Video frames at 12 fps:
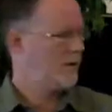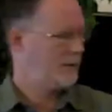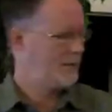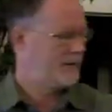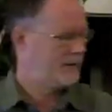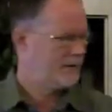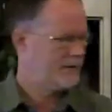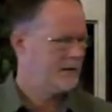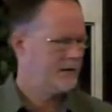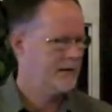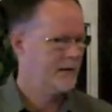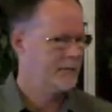up here
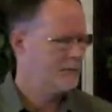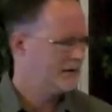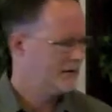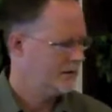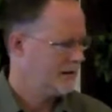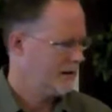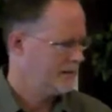on the music